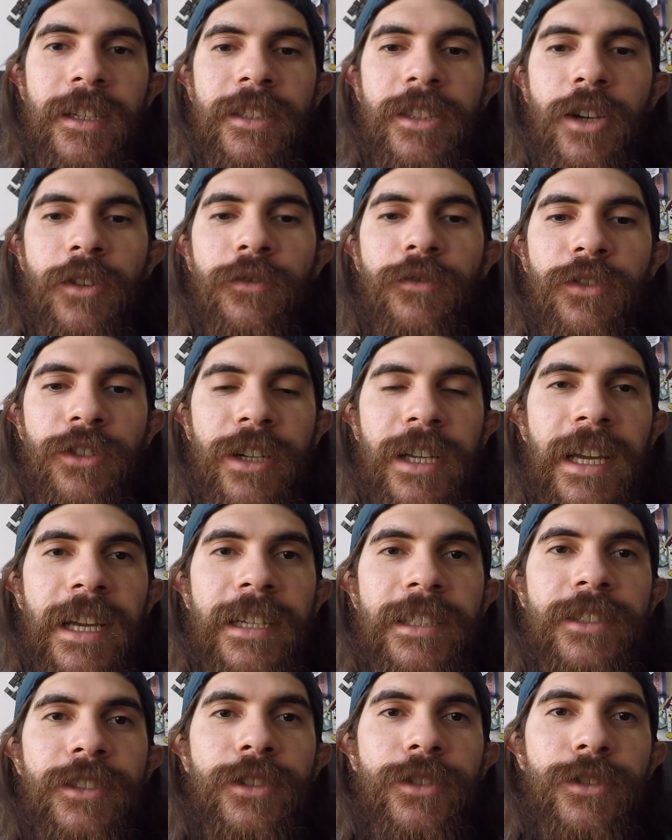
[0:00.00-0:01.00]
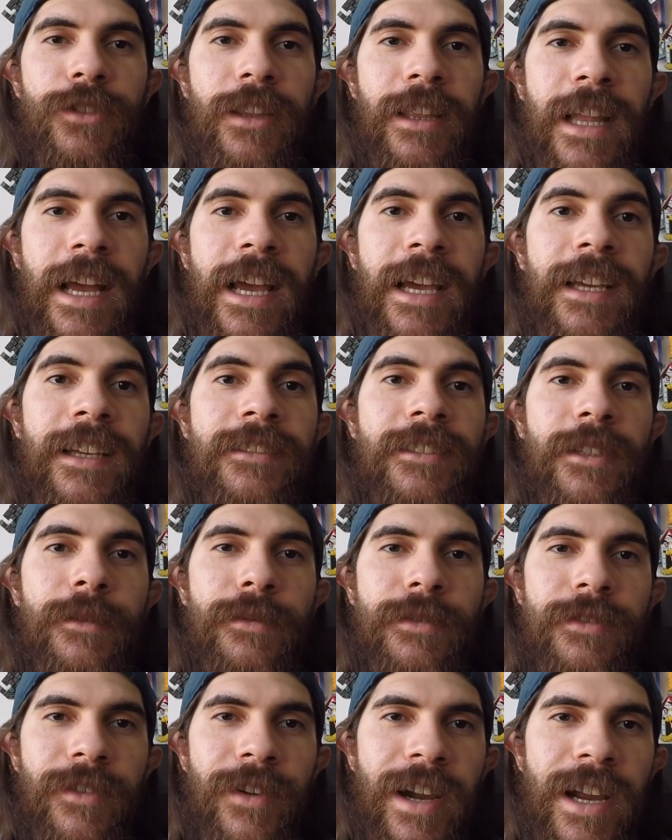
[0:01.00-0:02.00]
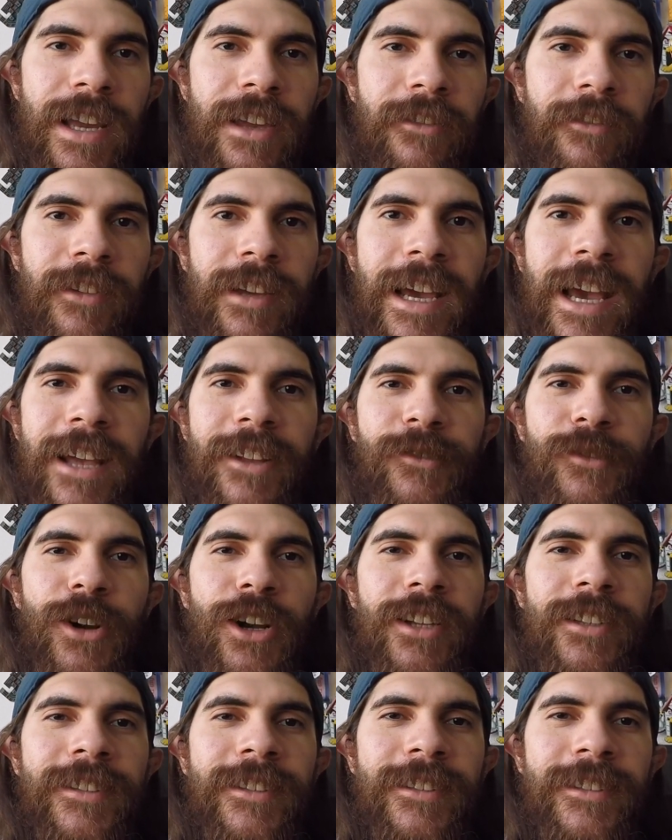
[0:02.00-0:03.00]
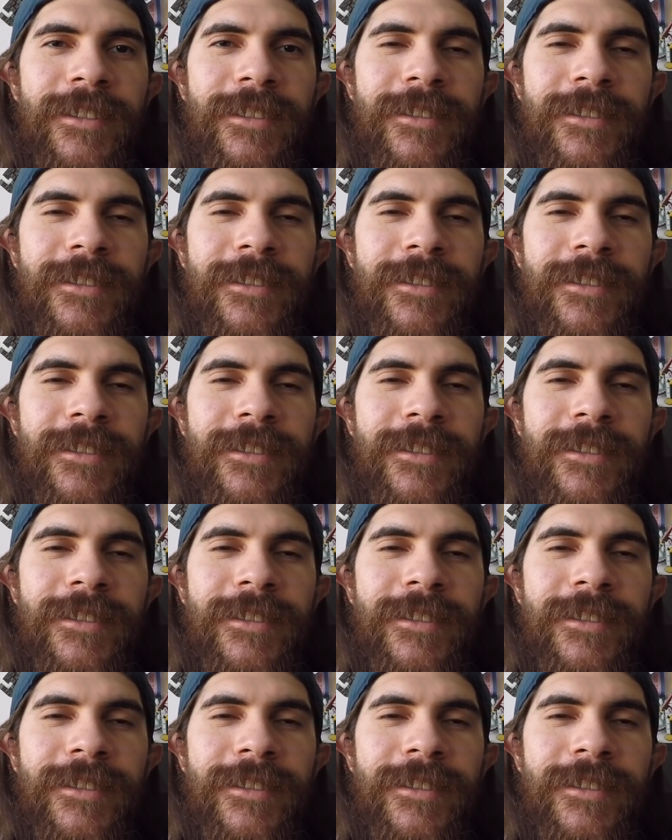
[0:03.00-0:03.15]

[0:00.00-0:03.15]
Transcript: Don't forget to like, subscribe, and run.